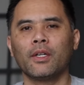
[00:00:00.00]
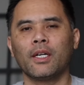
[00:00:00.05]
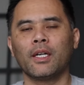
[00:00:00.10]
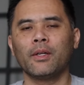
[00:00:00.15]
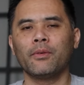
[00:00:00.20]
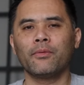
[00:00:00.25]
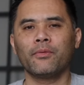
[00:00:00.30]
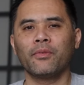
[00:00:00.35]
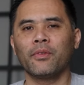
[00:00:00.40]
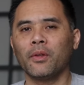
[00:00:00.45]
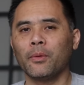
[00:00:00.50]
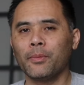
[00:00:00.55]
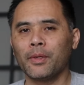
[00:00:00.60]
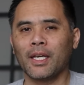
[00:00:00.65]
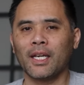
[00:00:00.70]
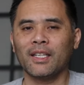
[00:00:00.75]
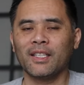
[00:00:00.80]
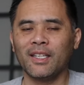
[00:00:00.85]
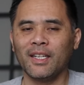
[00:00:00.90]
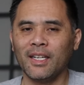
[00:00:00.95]
I'm
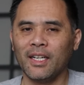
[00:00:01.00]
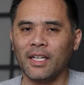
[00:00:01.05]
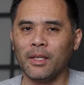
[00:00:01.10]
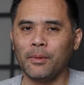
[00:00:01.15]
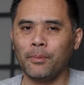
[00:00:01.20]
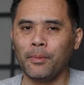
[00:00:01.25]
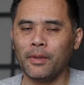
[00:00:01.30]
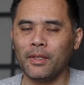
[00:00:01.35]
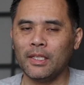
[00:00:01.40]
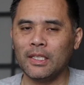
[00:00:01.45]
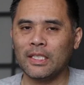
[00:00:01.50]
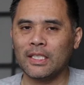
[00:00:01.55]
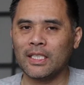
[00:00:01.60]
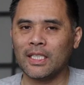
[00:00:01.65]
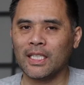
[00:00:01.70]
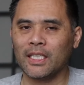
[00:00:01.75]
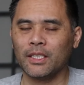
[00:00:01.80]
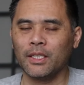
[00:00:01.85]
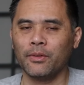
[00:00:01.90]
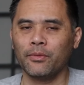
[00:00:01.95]
filming at 1080p
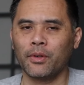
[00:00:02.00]
60